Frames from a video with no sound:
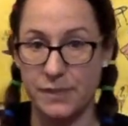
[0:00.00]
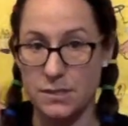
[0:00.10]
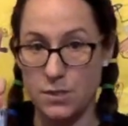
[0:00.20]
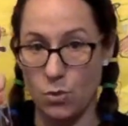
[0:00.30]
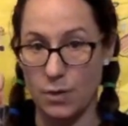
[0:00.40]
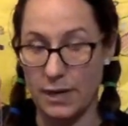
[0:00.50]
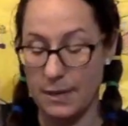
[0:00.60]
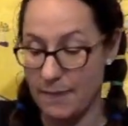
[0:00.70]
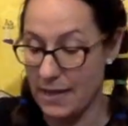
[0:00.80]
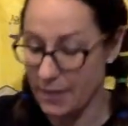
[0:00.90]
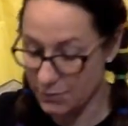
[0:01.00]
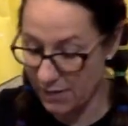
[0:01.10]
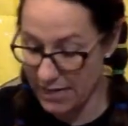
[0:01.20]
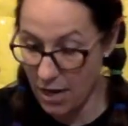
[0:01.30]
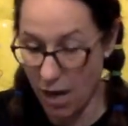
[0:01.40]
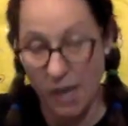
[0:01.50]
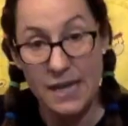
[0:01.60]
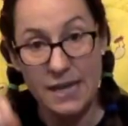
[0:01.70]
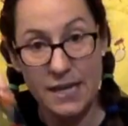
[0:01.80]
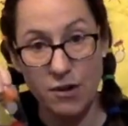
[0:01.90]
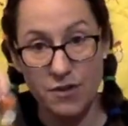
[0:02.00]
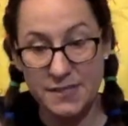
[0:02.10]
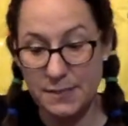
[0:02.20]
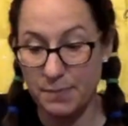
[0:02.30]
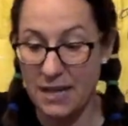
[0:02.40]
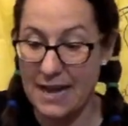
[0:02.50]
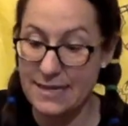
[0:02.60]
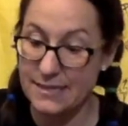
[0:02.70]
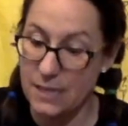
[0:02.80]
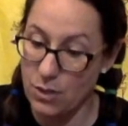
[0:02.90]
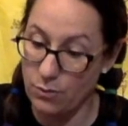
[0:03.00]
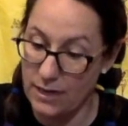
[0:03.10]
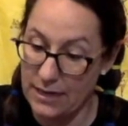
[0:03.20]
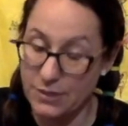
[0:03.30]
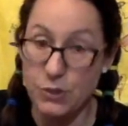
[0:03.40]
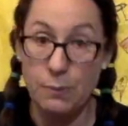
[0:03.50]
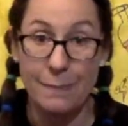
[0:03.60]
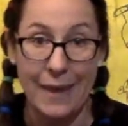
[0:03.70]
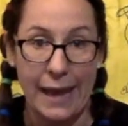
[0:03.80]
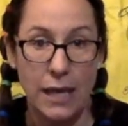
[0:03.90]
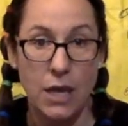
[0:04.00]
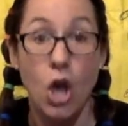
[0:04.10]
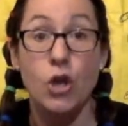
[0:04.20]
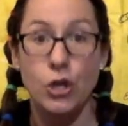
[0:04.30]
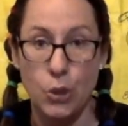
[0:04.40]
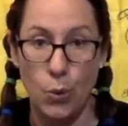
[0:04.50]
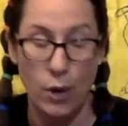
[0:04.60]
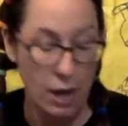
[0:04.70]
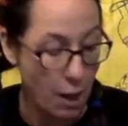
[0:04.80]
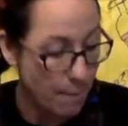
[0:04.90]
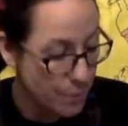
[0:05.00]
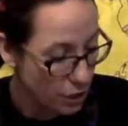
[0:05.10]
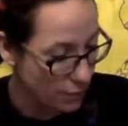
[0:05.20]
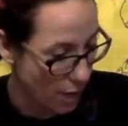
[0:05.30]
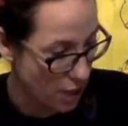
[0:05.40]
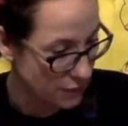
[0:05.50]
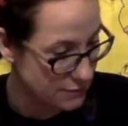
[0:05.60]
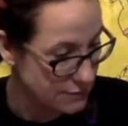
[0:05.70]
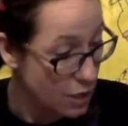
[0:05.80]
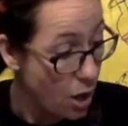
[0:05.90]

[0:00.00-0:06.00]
So we're gonna make these right here. Here are the supplies that you need to make your bookmarks.